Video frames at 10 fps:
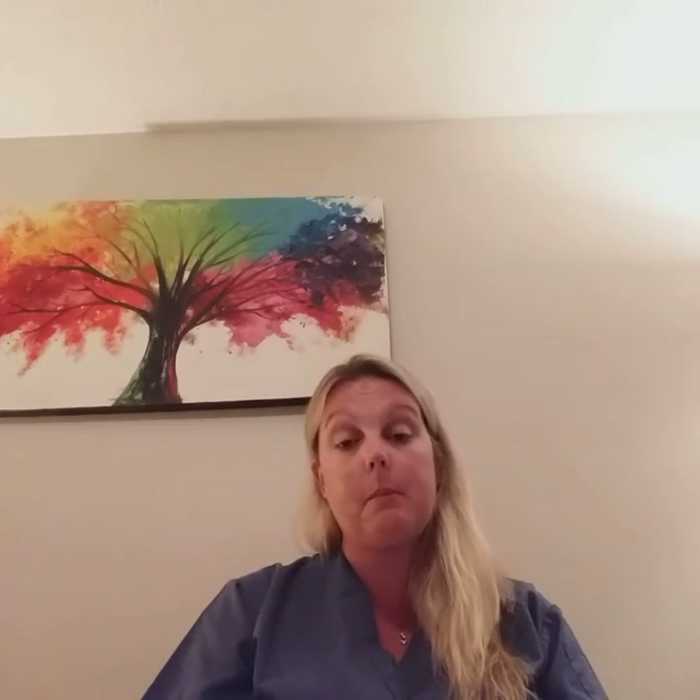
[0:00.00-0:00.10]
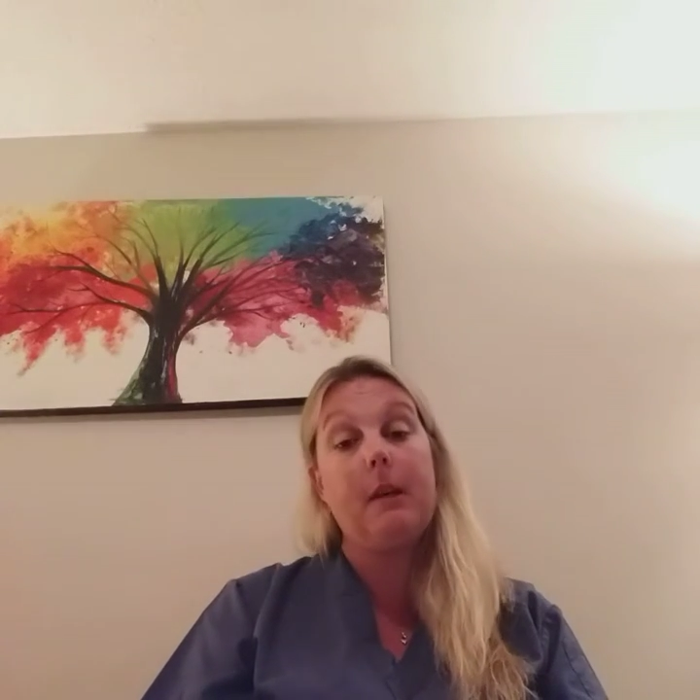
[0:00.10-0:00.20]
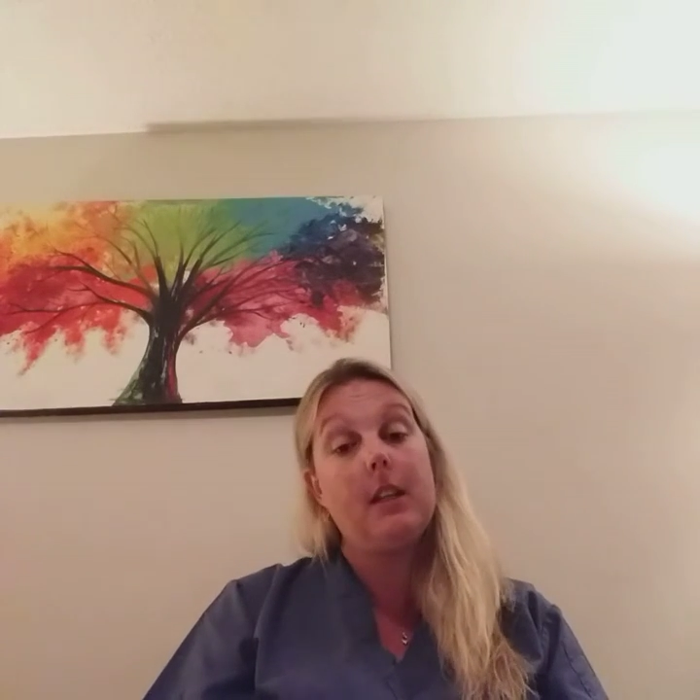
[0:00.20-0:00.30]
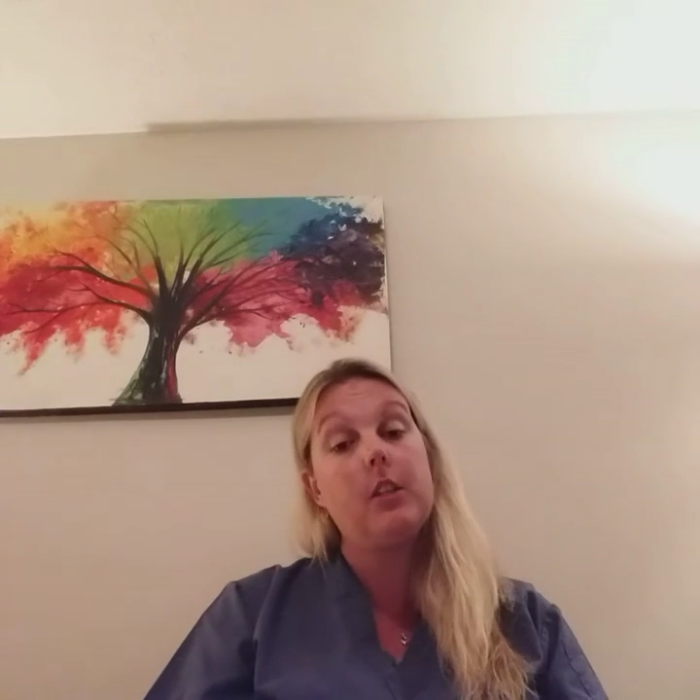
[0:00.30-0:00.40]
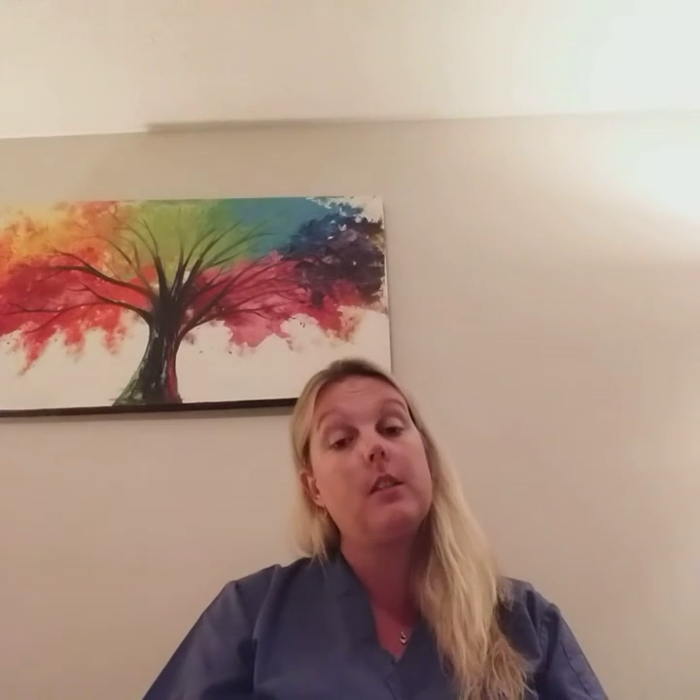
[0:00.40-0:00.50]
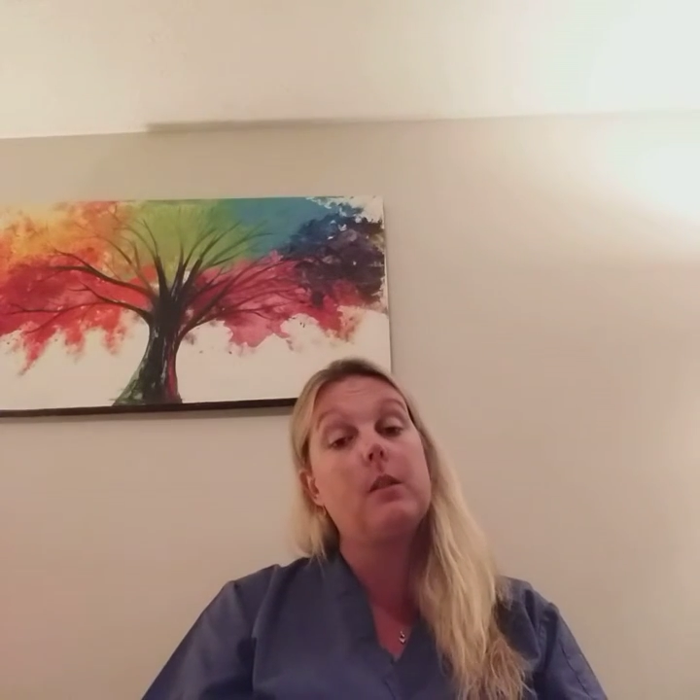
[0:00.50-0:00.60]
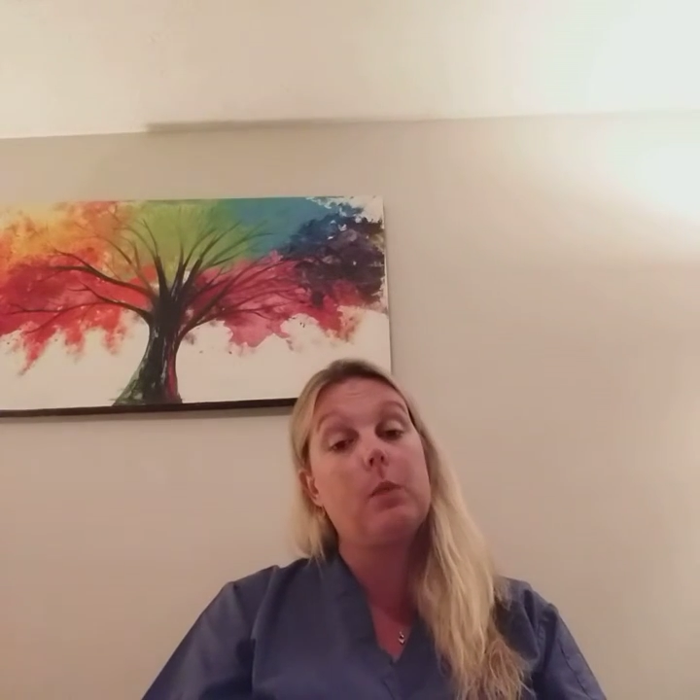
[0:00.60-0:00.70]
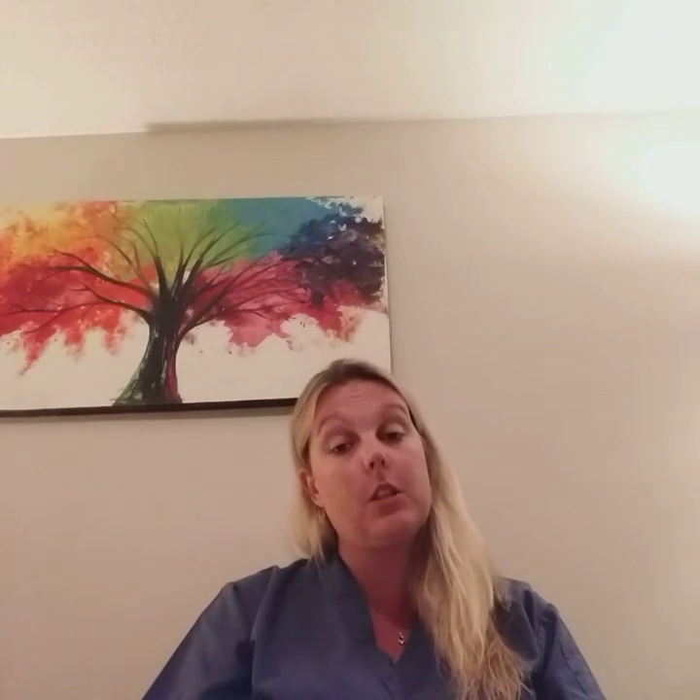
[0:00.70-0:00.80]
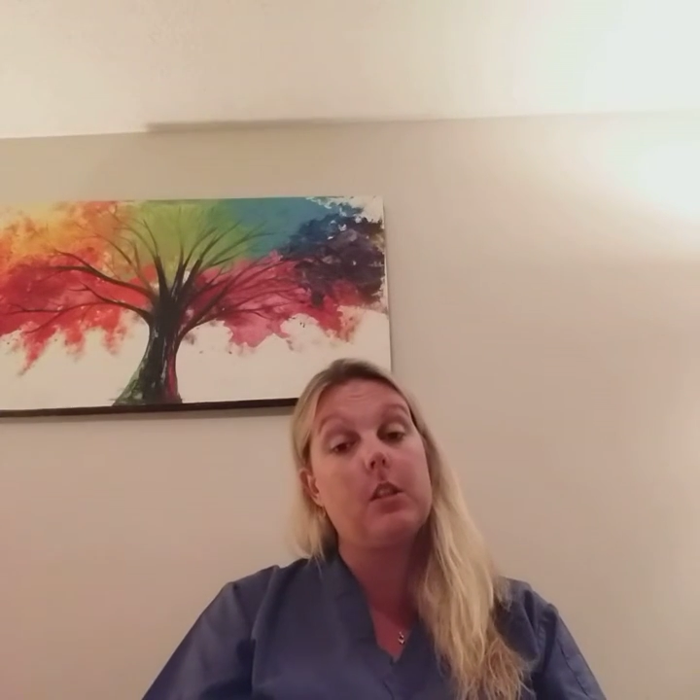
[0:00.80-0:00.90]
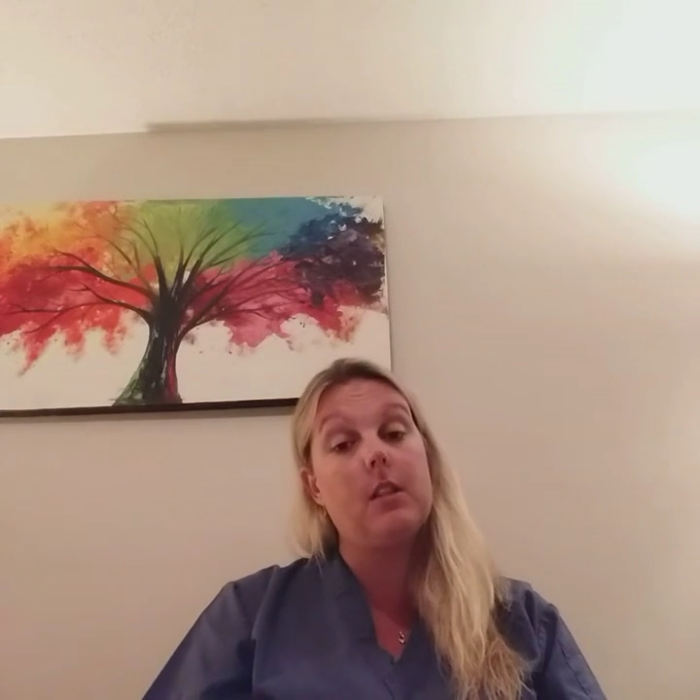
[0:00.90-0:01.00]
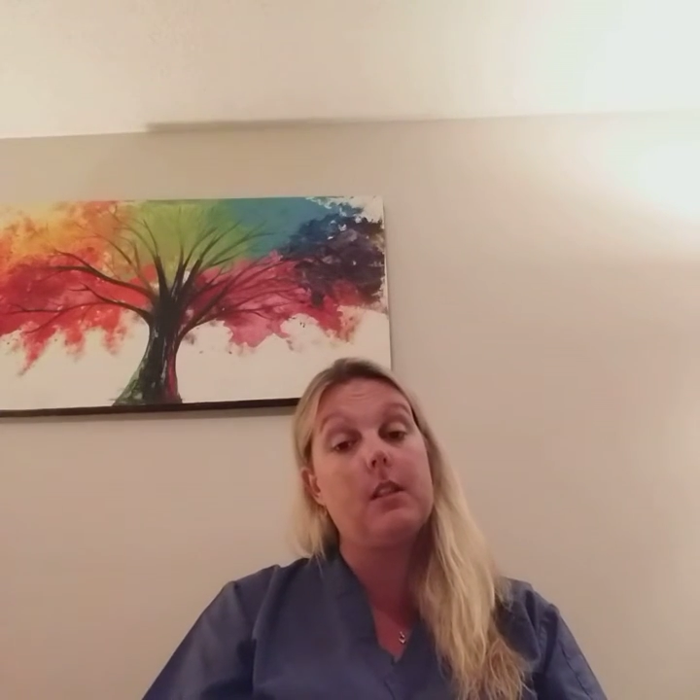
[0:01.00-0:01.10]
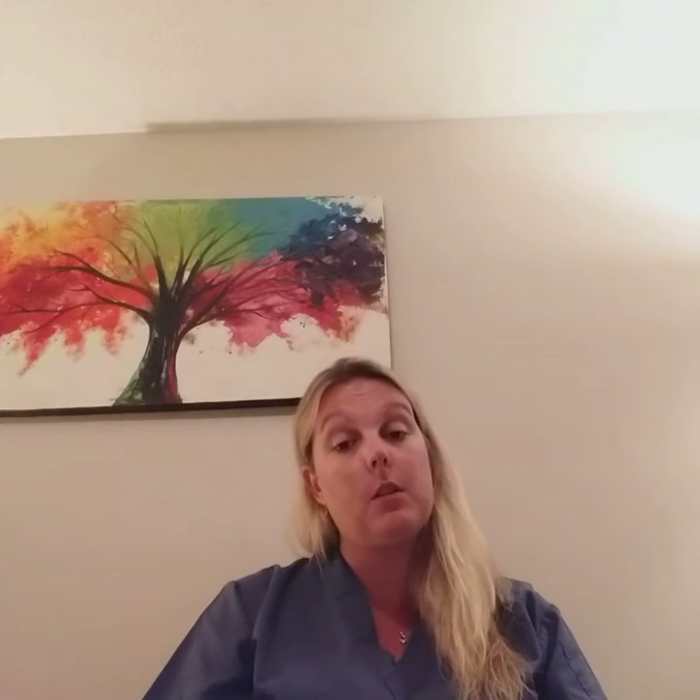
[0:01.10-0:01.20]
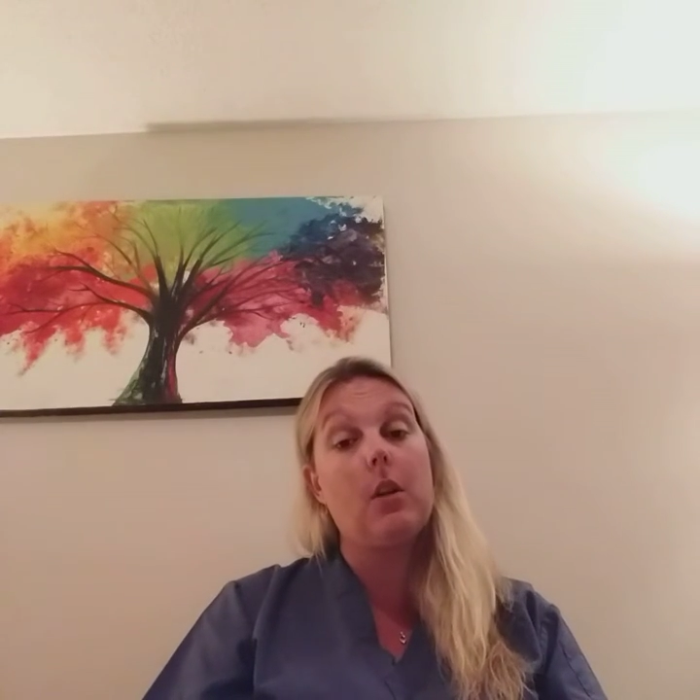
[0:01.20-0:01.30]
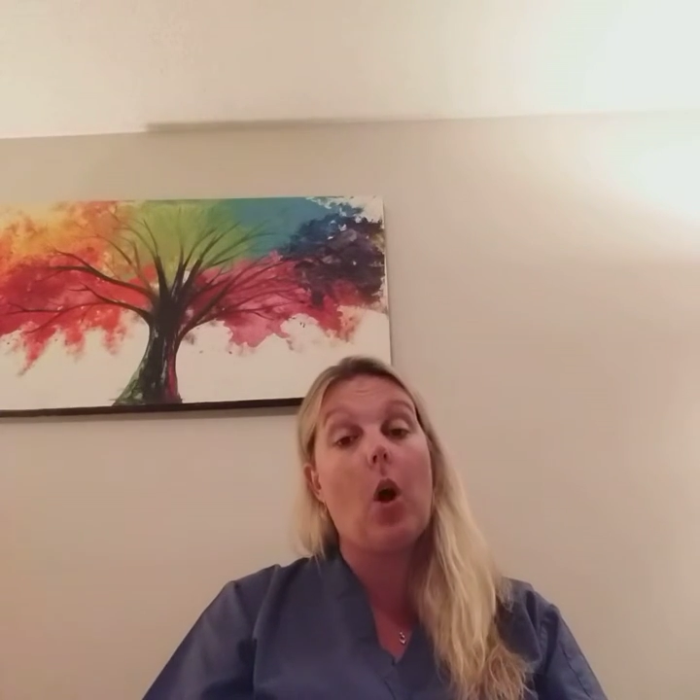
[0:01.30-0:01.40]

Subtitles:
patients' wishes